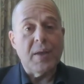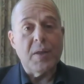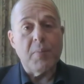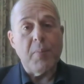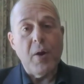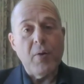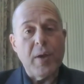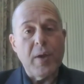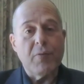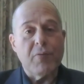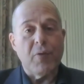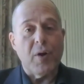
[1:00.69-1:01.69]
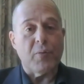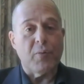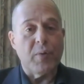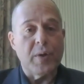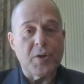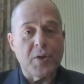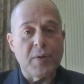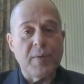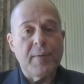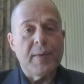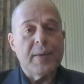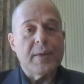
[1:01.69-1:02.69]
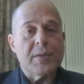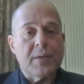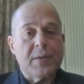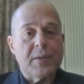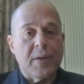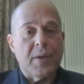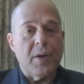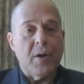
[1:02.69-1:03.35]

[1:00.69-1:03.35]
In the peri-infarct region, the